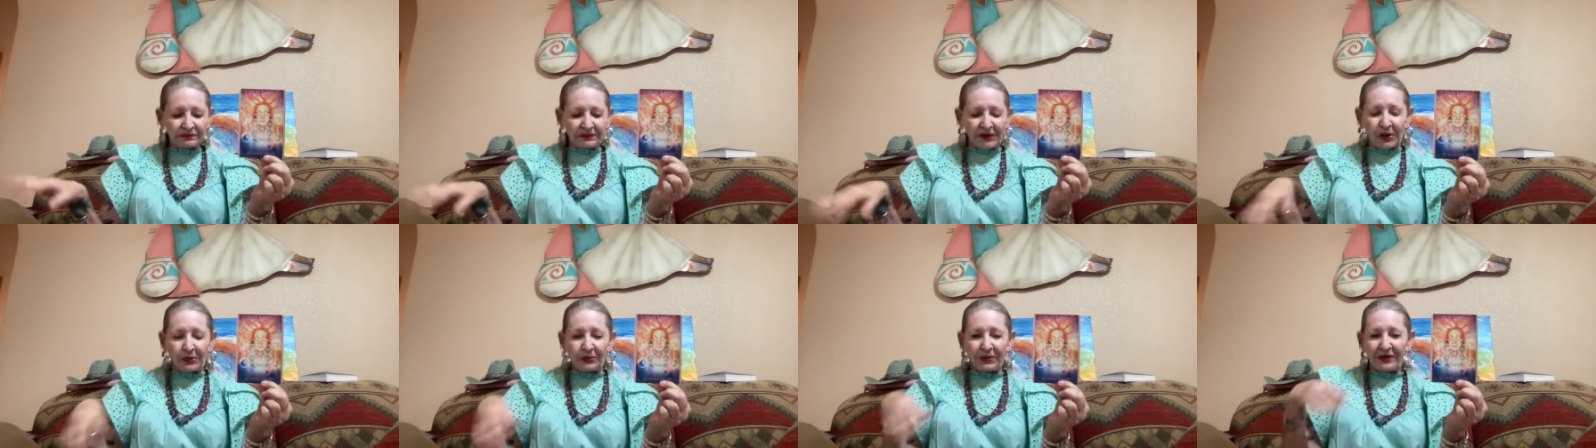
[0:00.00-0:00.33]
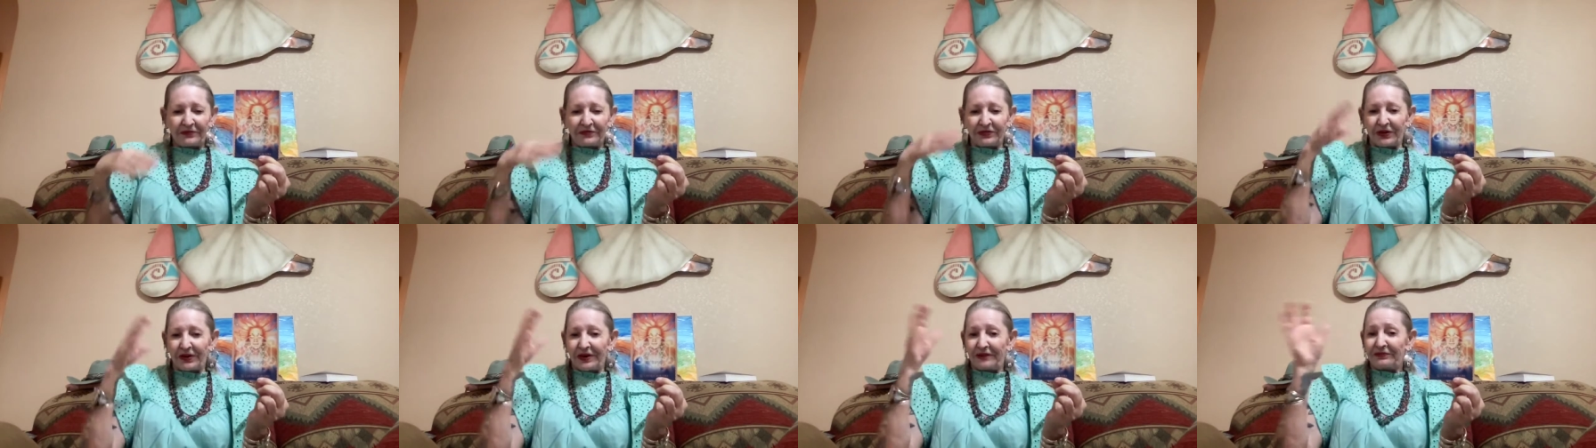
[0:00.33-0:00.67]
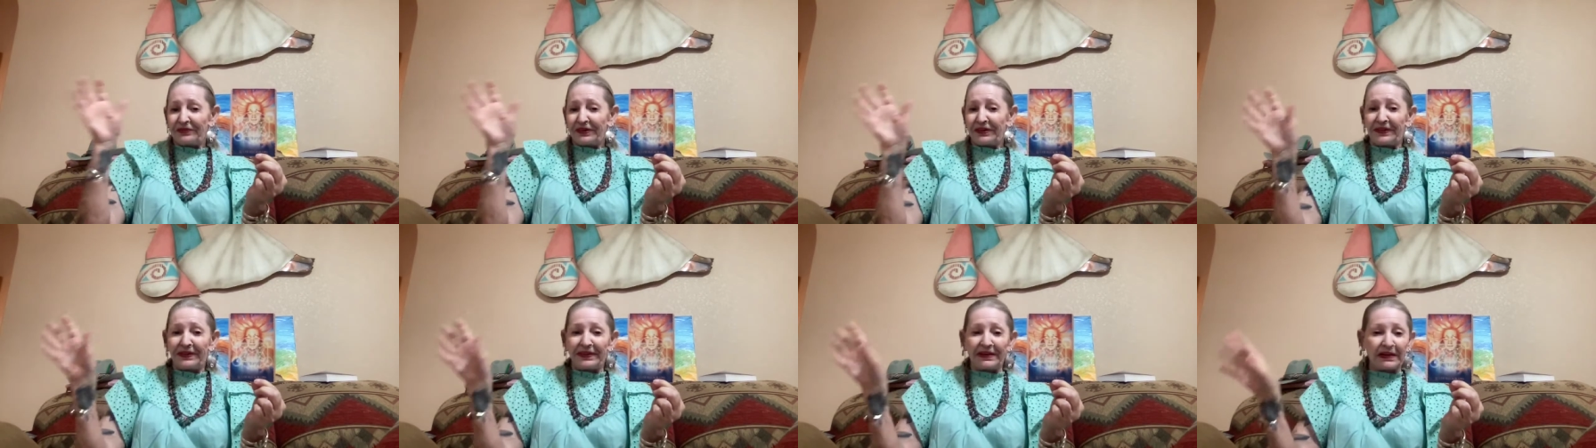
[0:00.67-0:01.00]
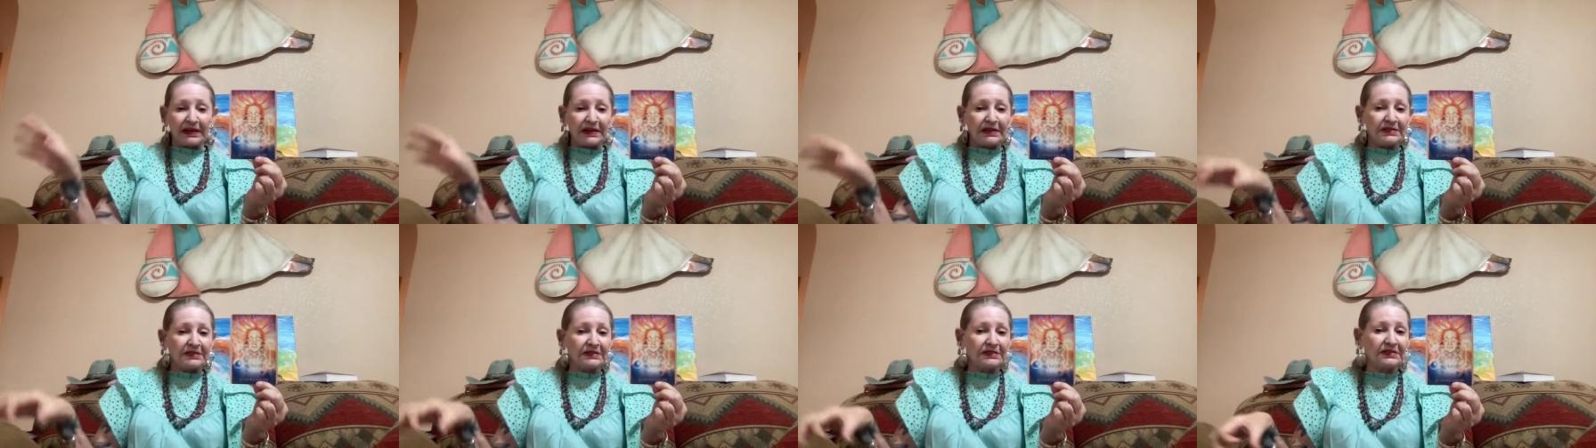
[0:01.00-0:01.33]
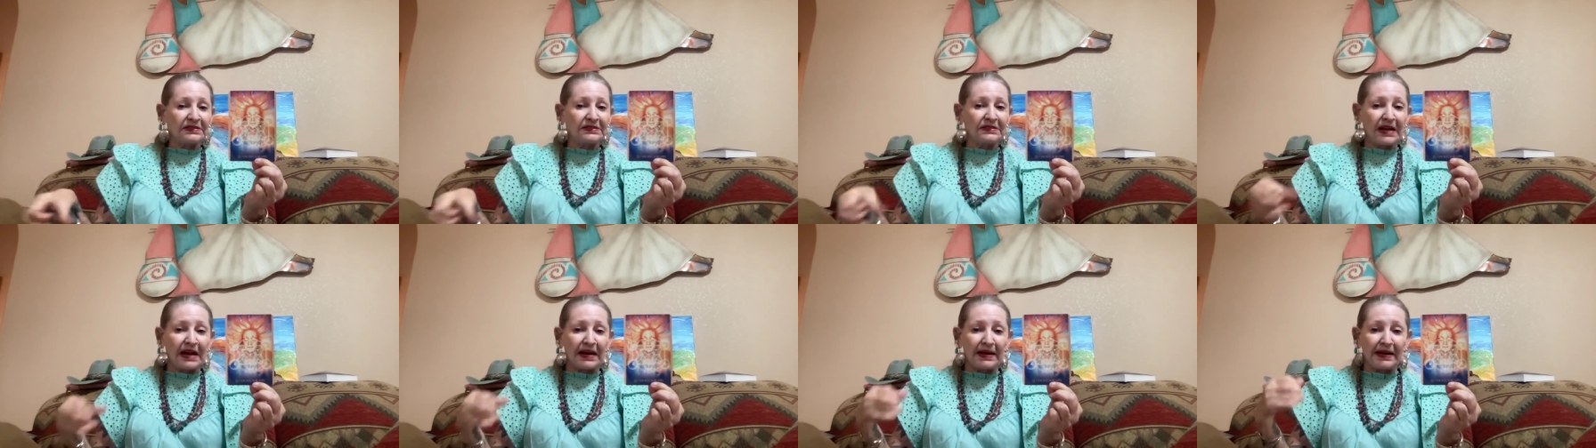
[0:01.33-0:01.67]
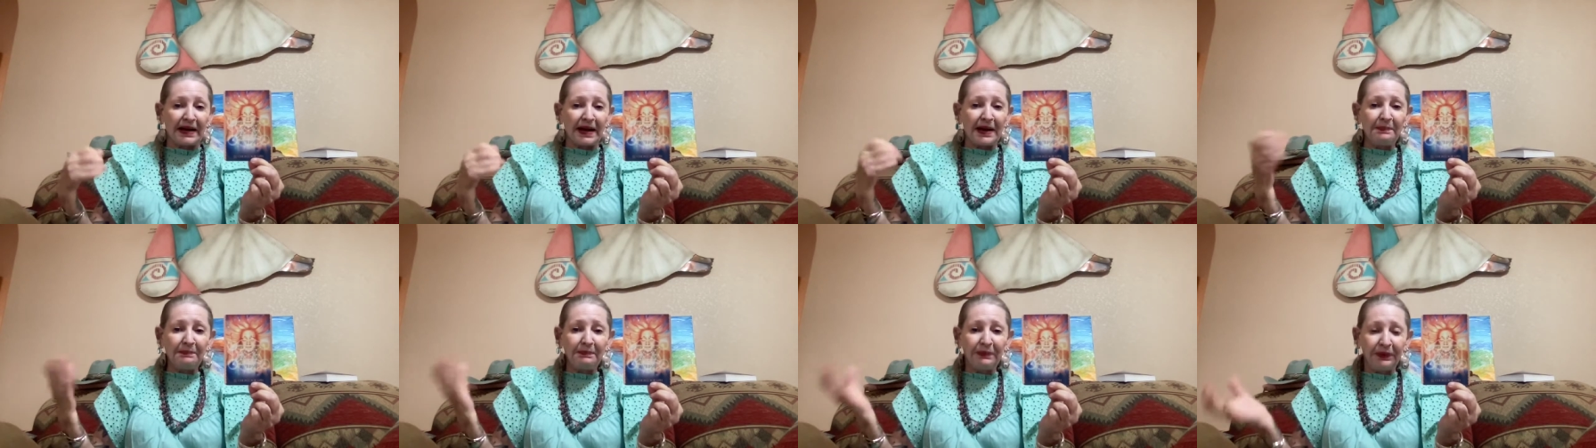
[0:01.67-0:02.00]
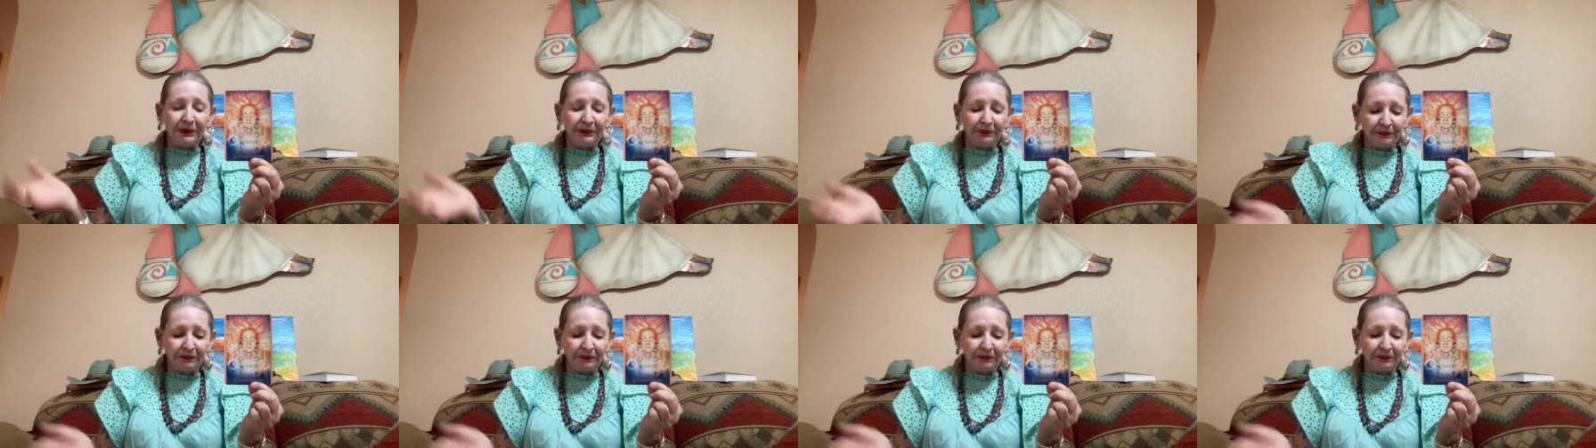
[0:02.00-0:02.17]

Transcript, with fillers: However everything is set up,